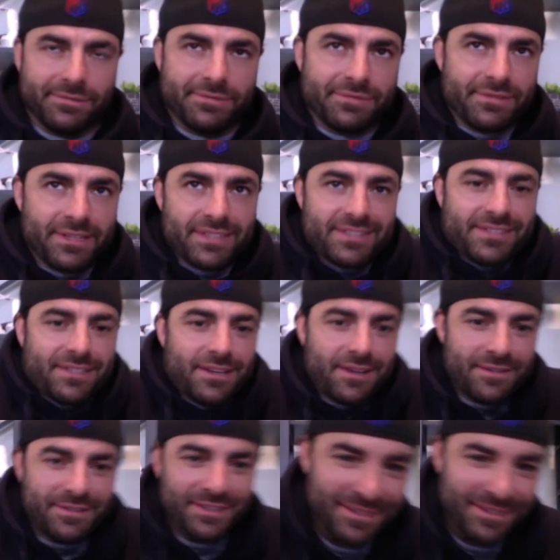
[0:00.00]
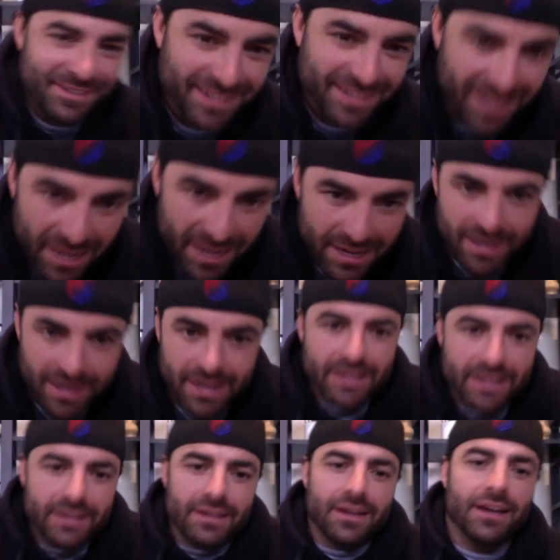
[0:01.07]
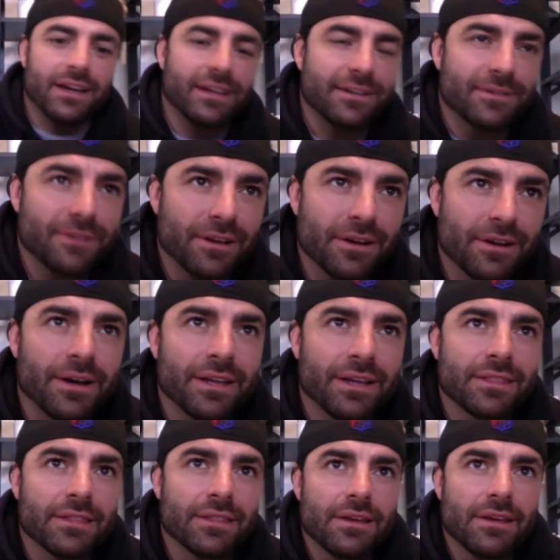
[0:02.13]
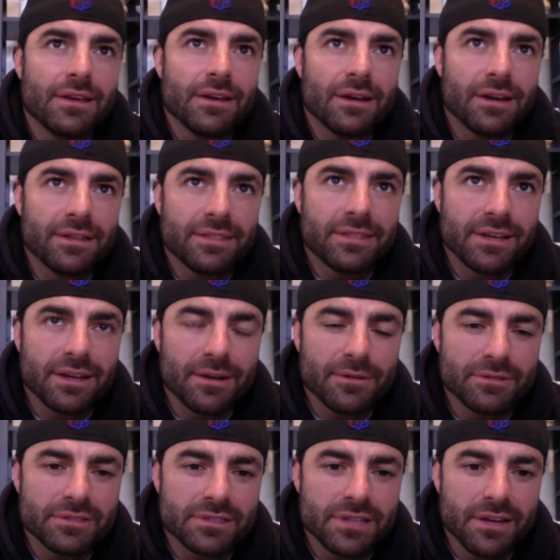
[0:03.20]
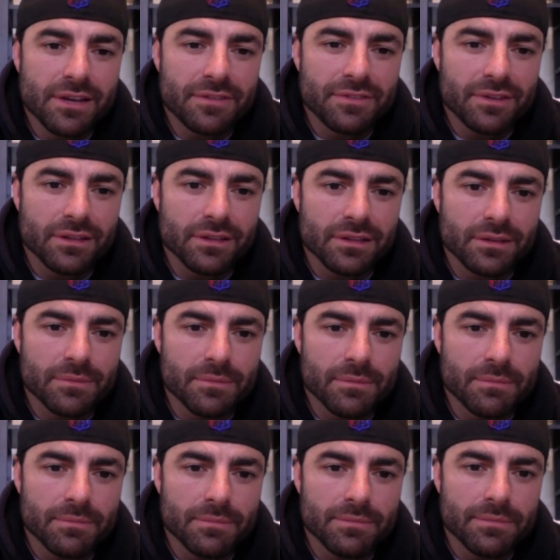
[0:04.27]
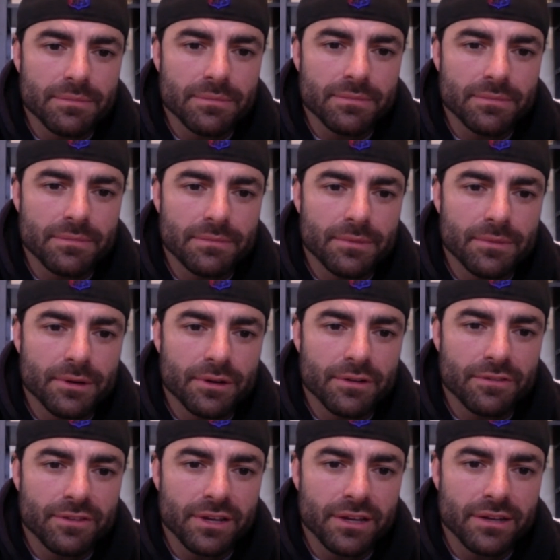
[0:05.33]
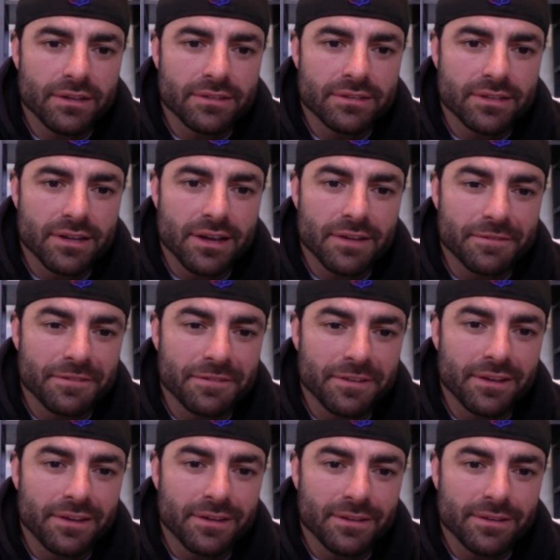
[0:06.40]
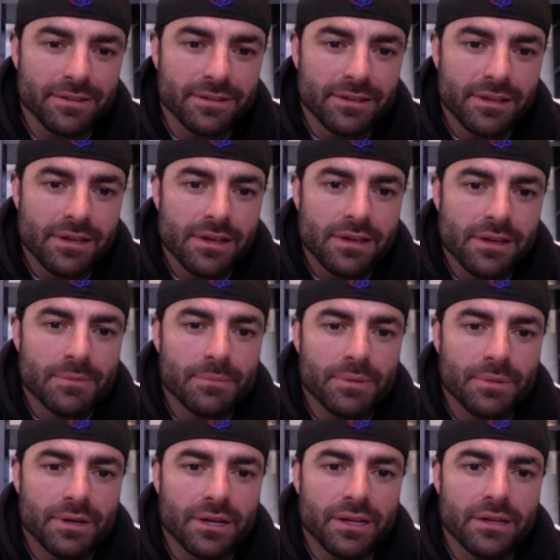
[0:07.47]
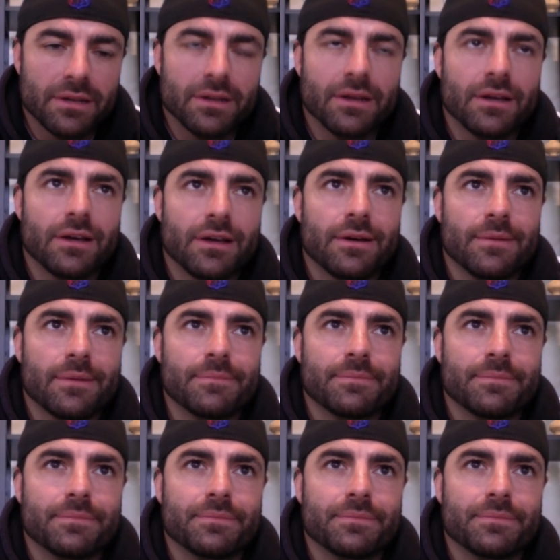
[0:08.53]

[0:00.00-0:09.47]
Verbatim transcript: that's tough, dude. I, I, I don't know. I, I think I was definitely motivated to not fail. Yeah. But um,